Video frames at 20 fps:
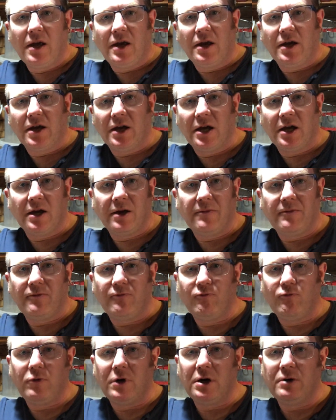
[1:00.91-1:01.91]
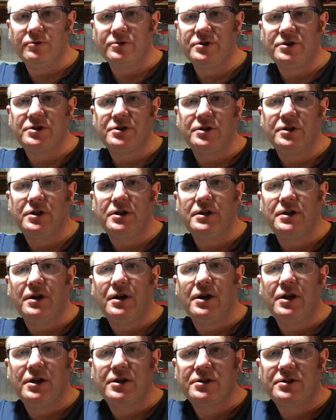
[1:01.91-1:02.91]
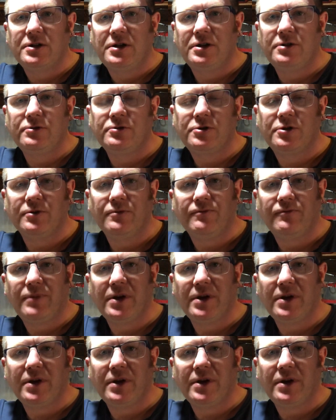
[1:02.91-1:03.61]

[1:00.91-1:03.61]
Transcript: Why would you side hook them?